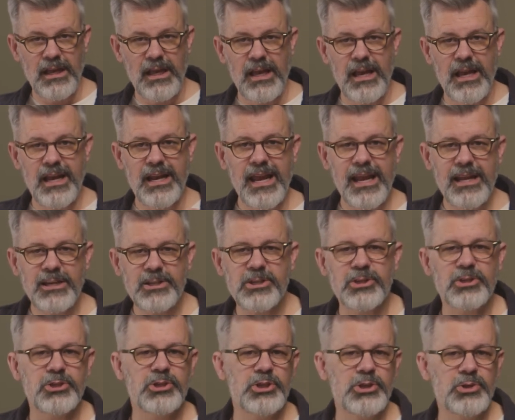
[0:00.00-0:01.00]
An
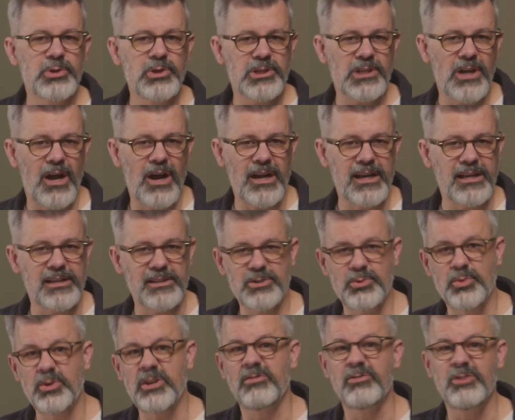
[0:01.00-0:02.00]
ancient Jewish audience
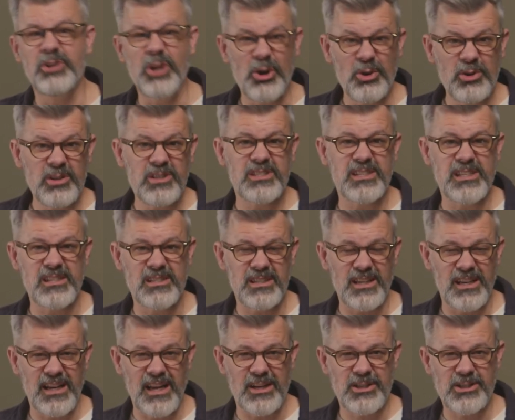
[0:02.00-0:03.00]
would have noticed these
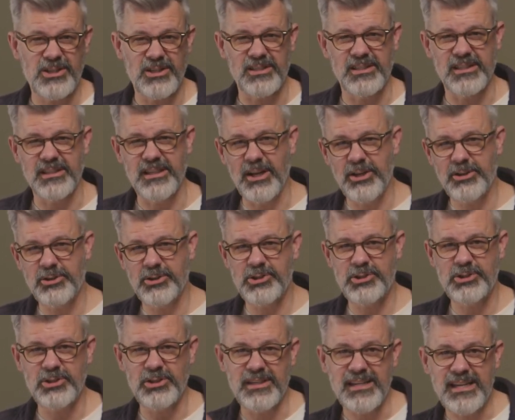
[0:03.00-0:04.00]
connections and
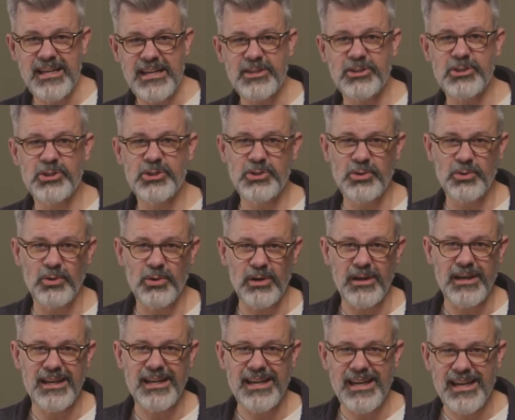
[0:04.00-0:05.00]
understood each
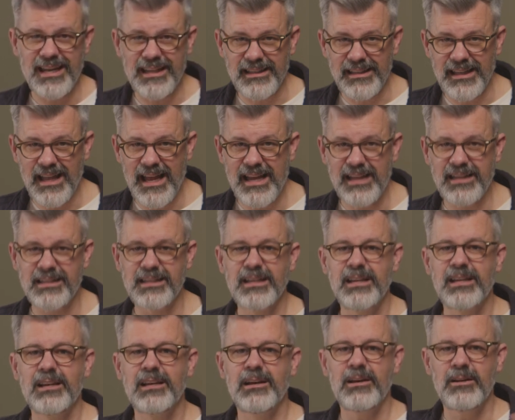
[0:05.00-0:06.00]
story in light
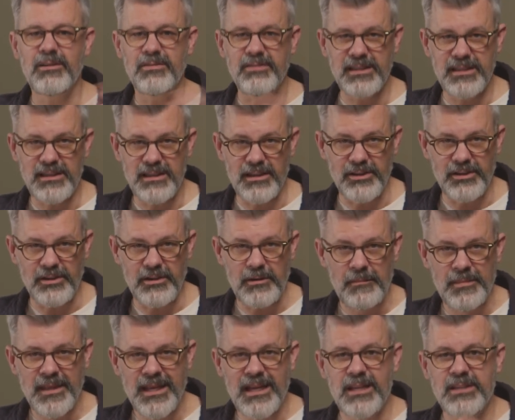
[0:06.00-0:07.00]
of the other.
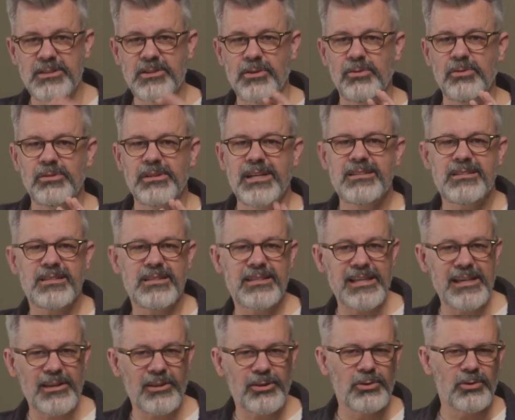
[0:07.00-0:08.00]
So let's
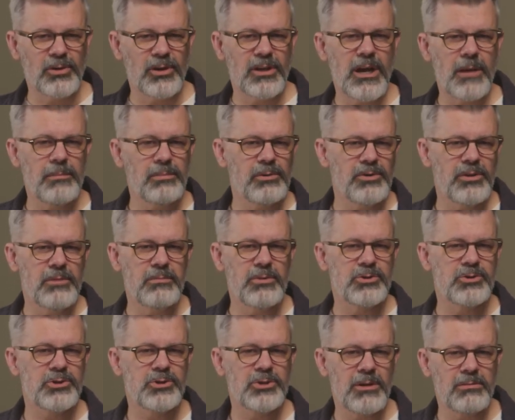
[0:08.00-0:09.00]
think through a couple of the
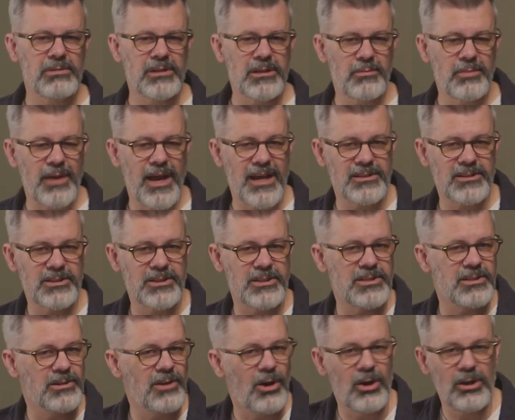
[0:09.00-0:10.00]
most troubling passages
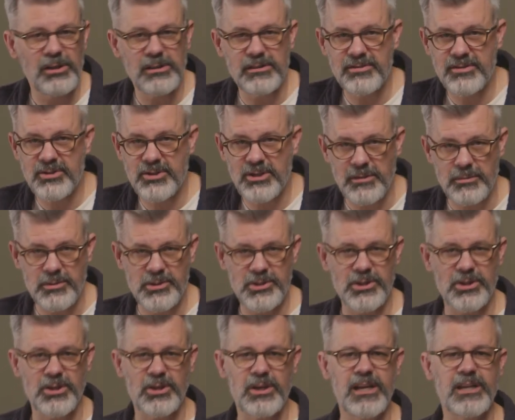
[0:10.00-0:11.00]
in all of
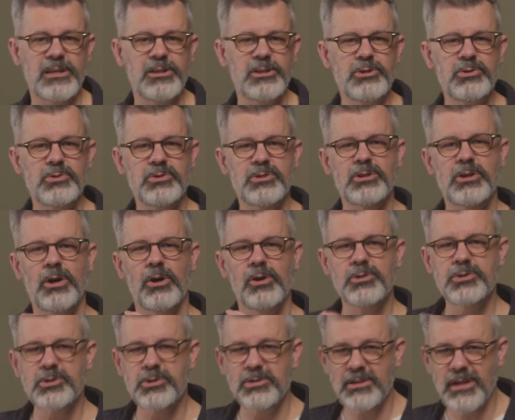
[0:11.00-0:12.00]
Scripture and use
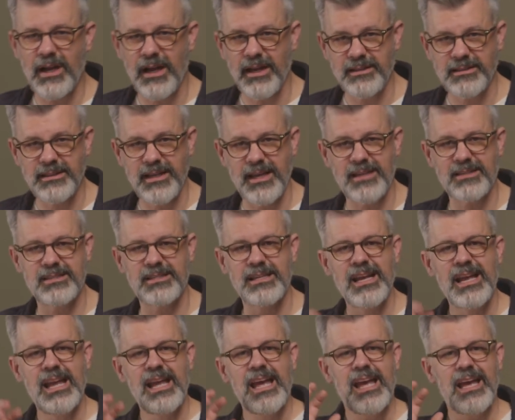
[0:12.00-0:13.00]
cultural context
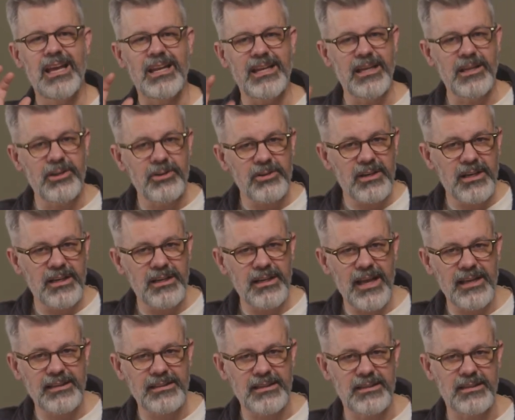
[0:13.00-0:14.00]
and
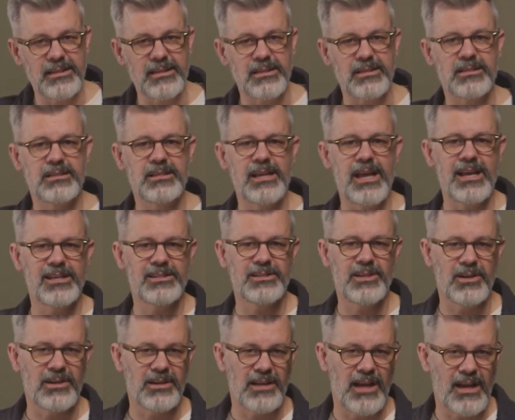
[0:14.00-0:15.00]
interconnectedness as
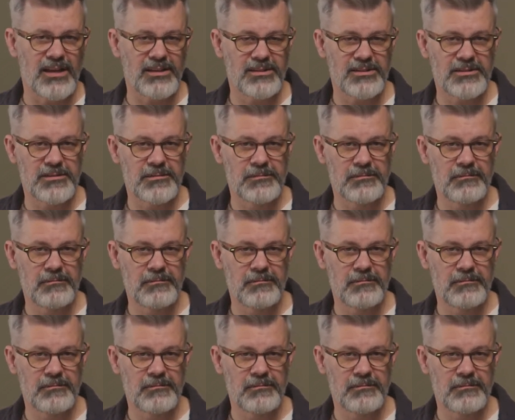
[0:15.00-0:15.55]
our guides.